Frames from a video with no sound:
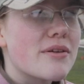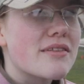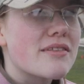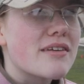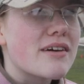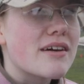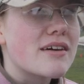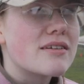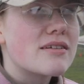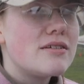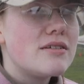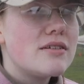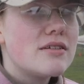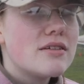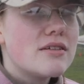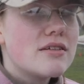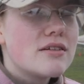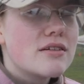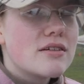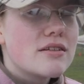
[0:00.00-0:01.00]
was a,
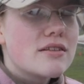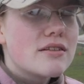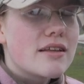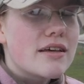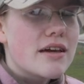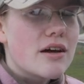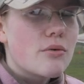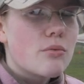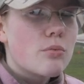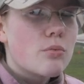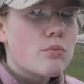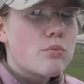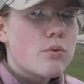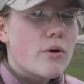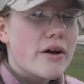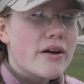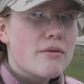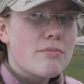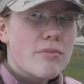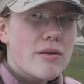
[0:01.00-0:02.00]
like a
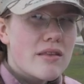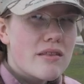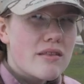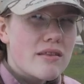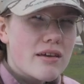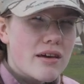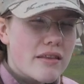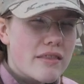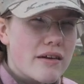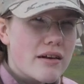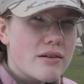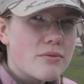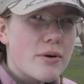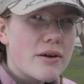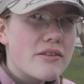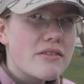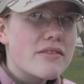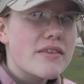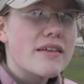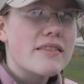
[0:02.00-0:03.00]
work BC, I think it
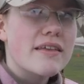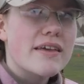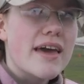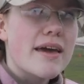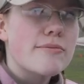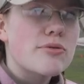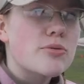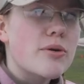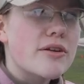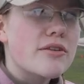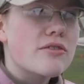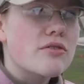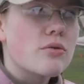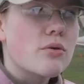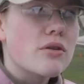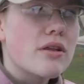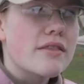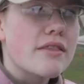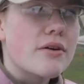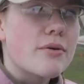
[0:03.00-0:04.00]
was, thing that came to our
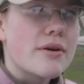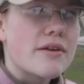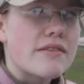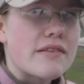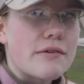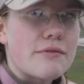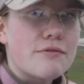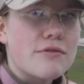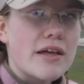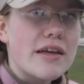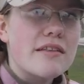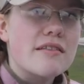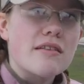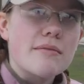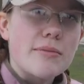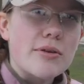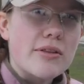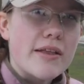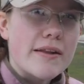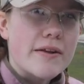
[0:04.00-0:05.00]
school, and there was a flight
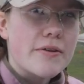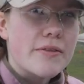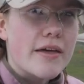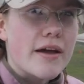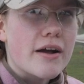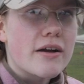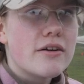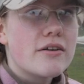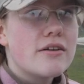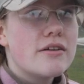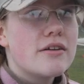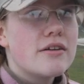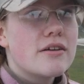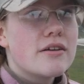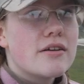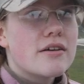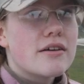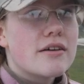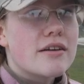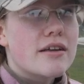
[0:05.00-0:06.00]
simulator there,
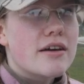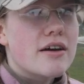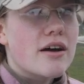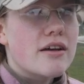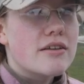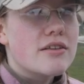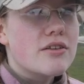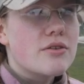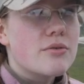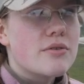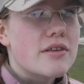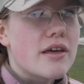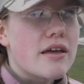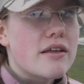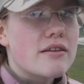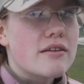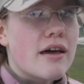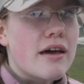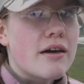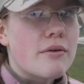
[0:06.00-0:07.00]
and I got to use
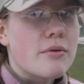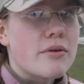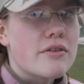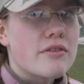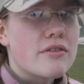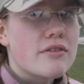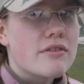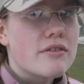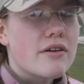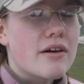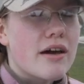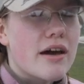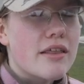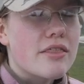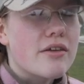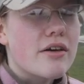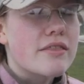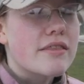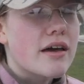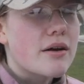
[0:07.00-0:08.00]
it, and I was. I
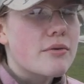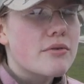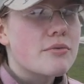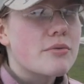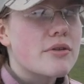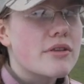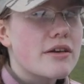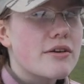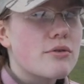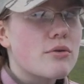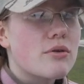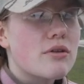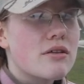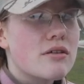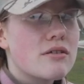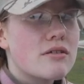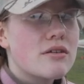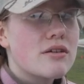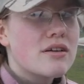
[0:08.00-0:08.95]
thought that was really cool.